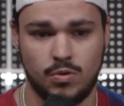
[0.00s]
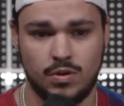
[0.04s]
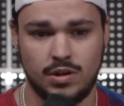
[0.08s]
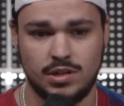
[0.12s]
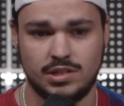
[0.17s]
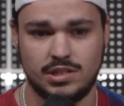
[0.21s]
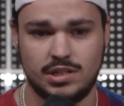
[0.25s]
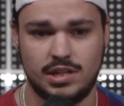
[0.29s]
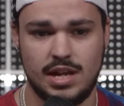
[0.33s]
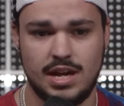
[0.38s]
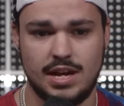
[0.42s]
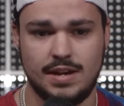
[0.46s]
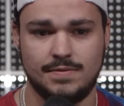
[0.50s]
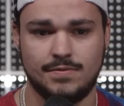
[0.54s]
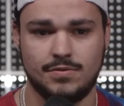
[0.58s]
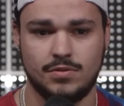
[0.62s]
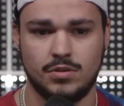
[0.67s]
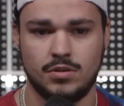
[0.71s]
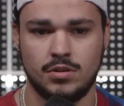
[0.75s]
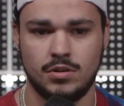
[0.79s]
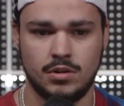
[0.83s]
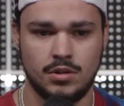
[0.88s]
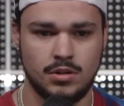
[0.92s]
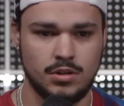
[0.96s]
in his life
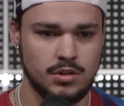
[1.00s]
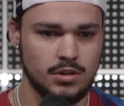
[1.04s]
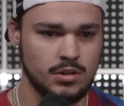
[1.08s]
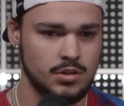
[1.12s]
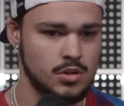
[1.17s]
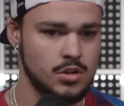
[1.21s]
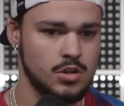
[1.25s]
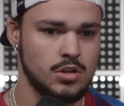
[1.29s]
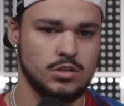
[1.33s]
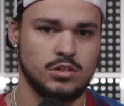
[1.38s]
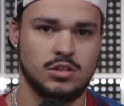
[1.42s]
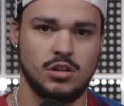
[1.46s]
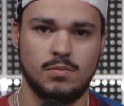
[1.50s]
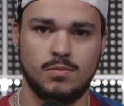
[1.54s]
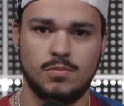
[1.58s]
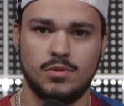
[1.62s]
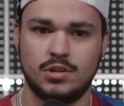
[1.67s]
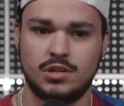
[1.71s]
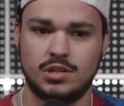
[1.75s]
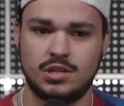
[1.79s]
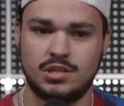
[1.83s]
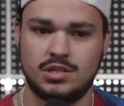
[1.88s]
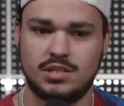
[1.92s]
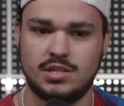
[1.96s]
or
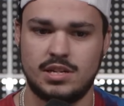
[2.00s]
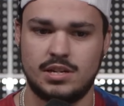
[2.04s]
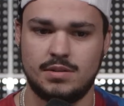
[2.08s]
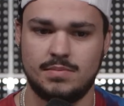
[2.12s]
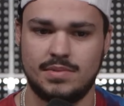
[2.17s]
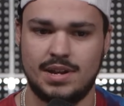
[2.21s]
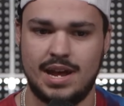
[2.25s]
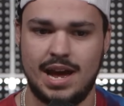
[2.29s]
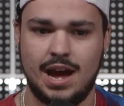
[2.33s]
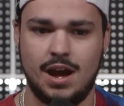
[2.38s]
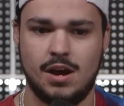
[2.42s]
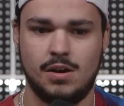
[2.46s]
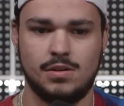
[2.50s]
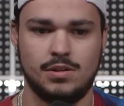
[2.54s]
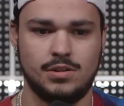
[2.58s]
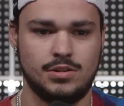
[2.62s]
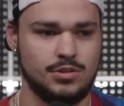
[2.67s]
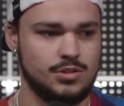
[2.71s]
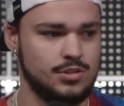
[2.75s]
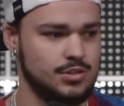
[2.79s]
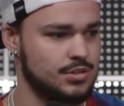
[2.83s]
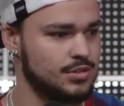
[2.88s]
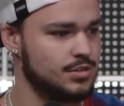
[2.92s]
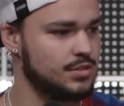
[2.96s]
someone to sit him down and
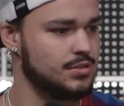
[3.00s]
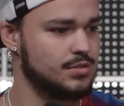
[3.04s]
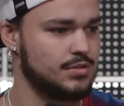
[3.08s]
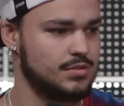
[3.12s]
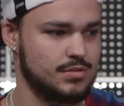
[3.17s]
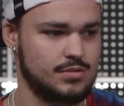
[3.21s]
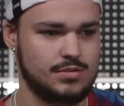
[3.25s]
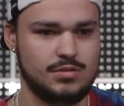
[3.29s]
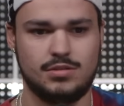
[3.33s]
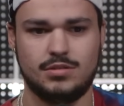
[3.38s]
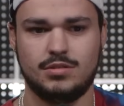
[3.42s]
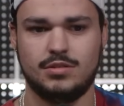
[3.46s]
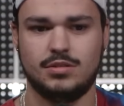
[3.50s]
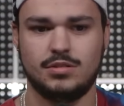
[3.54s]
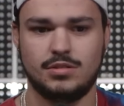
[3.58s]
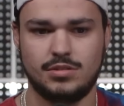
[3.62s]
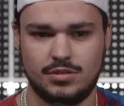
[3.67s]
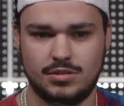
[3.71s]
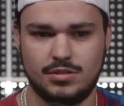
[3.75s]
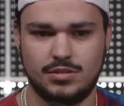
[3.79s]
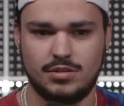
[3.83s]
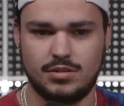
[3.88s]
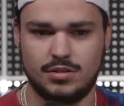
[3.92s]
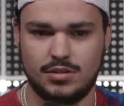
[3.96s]
just
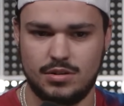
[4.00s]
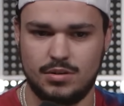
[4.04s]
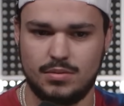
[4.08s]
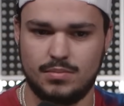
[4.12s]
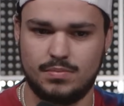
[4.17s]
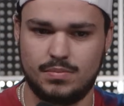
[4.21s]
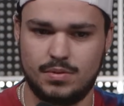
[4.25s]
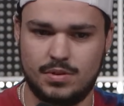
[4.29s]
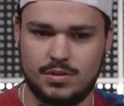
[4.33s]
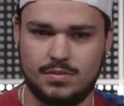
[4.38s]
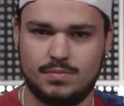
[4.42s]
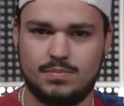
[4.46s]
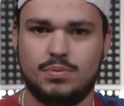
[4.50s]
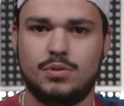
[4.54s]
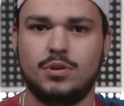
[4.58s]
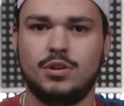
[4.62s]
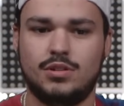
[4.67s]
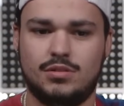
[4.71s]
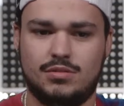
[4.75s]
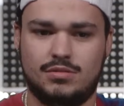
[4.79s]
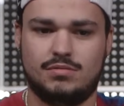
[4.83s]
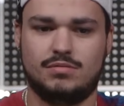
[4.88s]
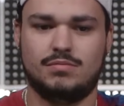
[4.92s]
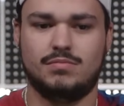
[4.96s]

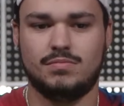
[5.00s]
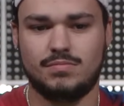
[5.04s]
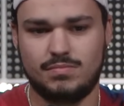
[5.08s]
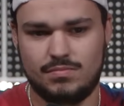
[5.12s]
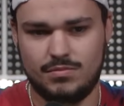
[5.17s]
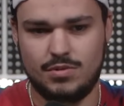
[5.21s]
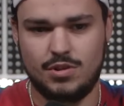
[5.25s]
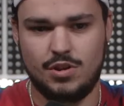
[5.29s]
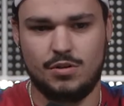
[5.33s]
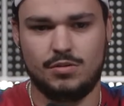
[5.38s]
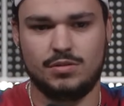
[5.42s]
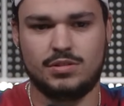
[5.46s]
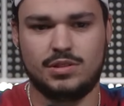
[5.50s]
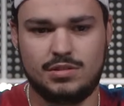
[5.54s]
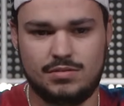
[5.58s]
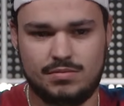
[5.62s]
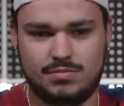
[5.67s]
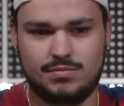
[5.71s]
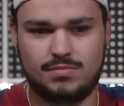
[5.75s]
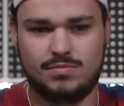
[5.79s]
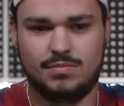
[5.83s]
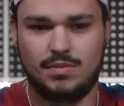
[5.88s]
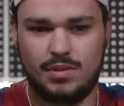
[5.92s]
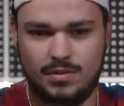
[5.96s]
put you know
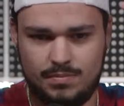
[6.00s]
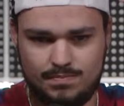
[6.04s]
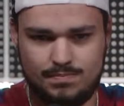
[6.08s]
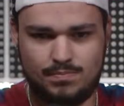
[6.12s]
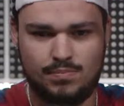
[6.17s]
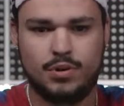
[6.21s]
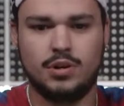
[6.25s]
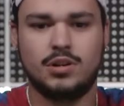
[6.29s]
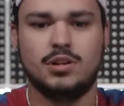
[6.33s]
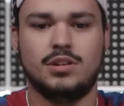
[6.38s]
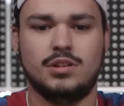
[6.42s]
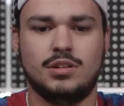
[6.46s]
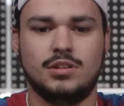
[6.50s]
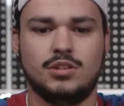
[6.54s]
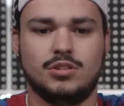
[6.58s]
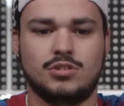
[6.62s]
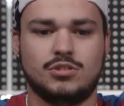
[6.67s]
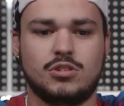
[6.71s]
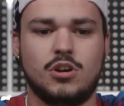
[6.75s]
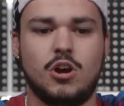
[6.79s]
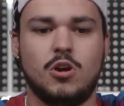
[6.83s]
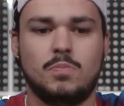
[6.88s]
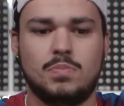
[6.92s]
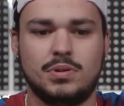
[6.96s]
put in the
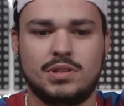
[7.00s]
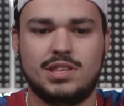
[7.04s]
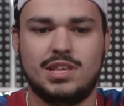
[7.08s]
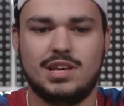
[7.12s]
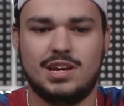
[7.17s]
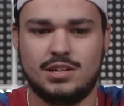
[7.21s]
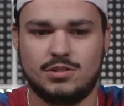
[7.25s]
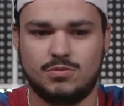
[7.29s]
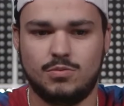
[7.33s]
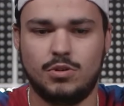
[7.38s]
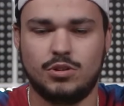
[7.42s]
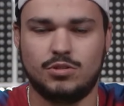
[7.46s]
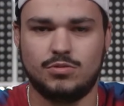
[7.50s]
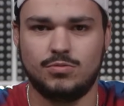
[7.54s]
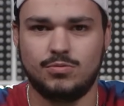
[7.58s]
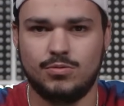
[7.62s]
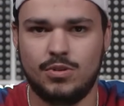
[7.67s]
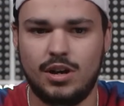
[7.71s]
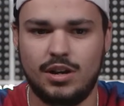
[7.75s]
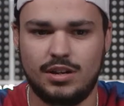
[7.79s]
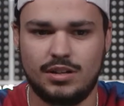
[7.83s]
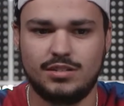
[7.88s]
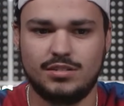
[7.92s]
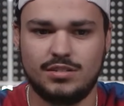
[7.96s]
scope of things what
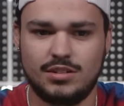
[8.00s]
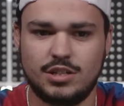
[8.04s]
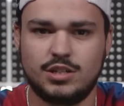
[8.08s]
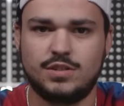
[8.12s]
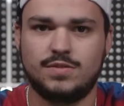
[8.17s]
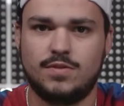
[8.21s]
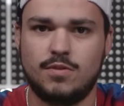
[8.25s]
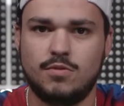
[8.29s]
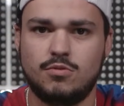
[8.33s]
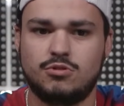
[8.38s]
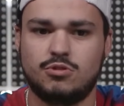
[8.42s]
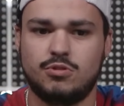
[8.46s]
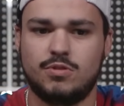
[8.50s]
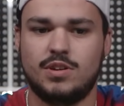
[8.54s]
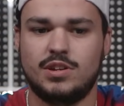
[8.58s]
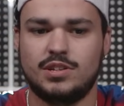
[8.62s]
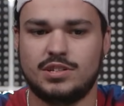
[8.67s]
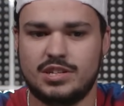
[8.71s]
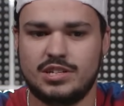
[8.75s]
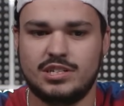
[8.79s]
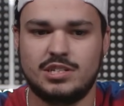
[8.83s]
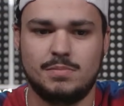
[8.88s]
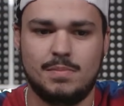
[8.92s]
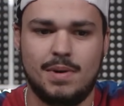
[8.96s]
what his future is
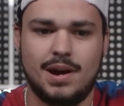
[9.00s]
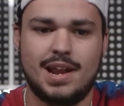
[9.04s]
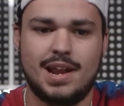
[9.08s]
because he might